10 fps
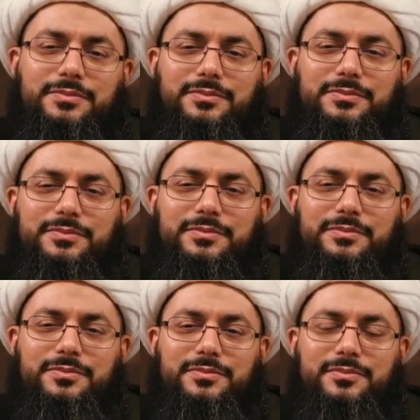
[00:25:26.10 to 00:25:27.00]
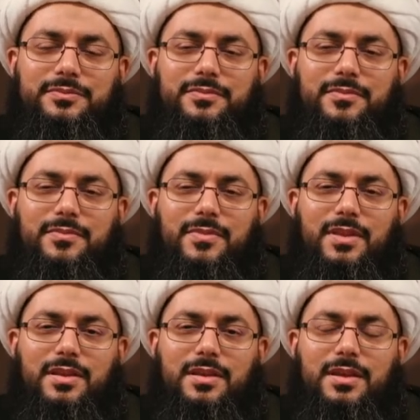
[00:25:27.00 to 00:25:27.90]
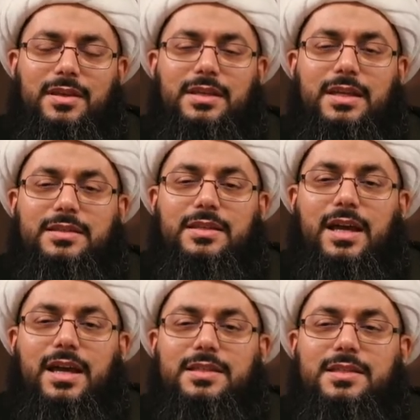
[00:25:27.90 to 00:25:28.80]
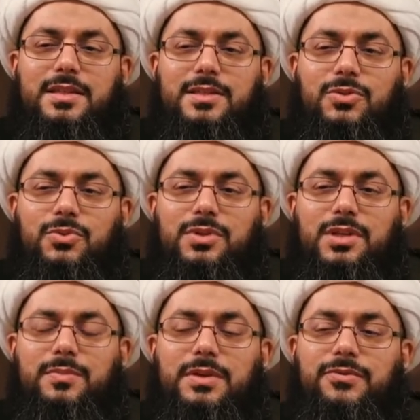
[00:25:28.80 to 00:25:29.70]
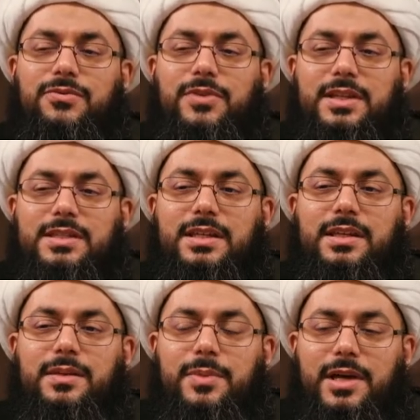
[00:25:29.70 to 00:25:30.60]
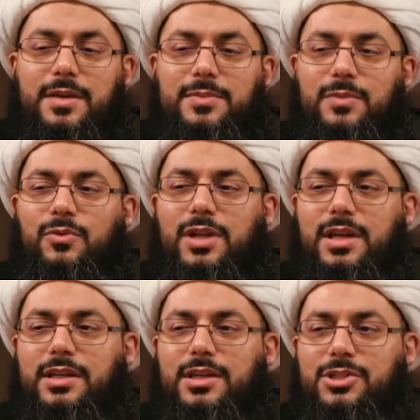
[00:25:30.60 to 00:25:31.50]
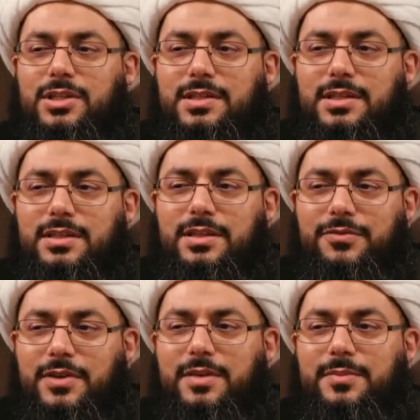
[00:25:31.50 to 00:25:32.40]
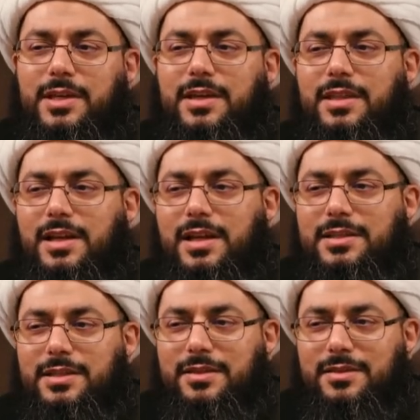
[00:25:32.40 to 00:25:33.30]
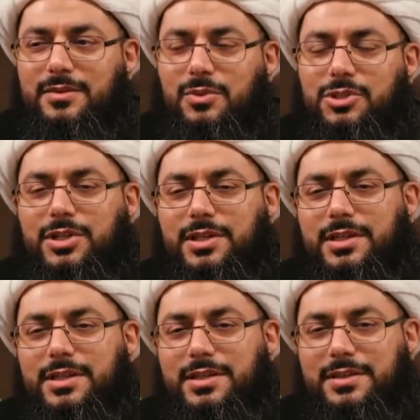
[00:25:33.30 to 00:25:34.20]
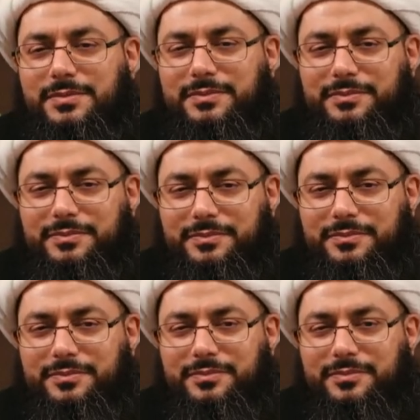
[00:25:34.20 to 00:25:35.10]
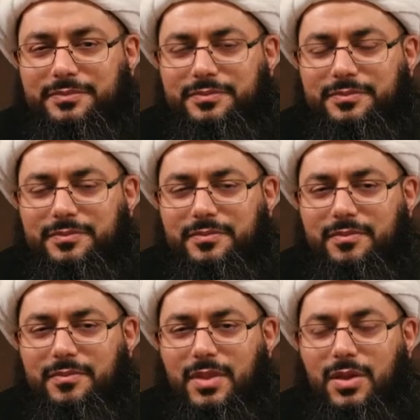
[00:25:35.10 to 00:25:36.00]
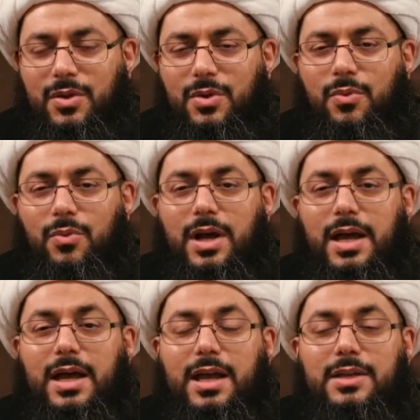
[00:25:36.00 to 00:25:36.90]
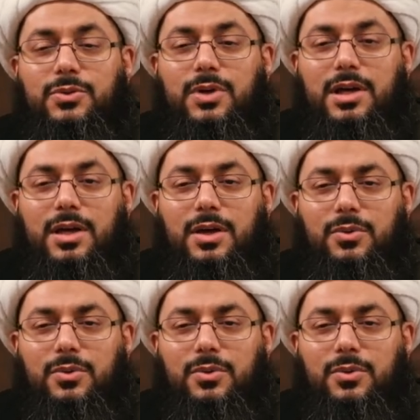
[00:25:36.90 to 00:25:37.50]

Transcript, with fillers: about uh, discussing the, the, the impacts uh, or the meanings of this narration. They don't want to even open the way